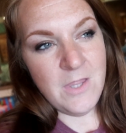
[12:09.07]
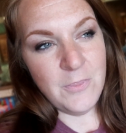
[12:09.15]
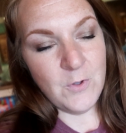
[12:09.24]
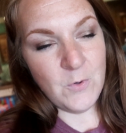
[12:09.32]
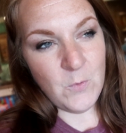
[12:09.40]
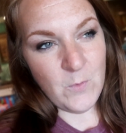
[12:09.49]

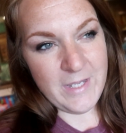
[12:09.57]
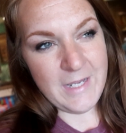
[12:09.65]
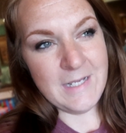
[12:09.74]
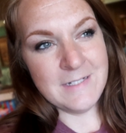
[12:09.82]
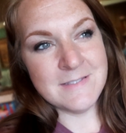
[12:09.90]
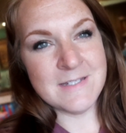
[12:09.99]
the
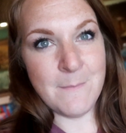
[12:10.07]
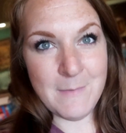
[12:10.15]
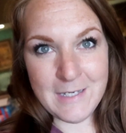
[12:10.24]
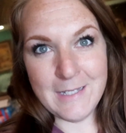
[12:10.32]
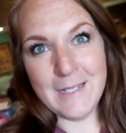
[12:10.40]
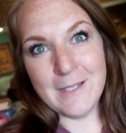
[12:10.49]
Queen's
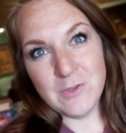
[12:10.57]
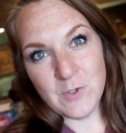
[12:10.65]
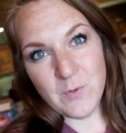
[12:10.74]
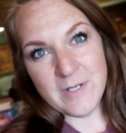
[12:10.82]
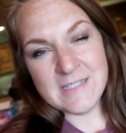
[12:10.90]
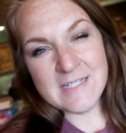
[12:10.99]
committee and the
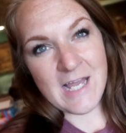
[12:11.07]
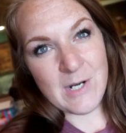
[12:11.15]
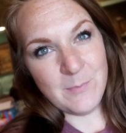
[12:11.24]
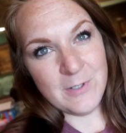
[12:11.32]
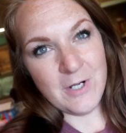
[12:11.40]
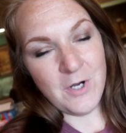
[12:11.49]
Queen's kind
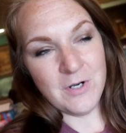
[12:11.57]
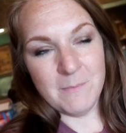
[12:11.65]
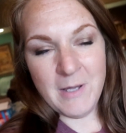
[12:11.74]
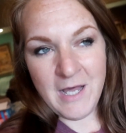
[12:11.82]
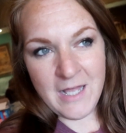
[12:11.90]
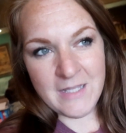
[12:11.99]
of put on a
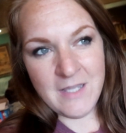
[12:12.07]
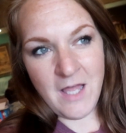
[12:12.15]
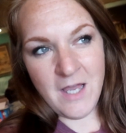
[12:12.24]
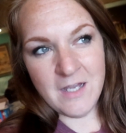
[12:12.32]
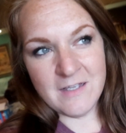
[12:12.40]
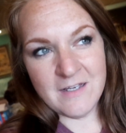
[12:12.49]

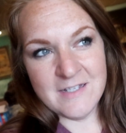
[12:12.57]
potluck.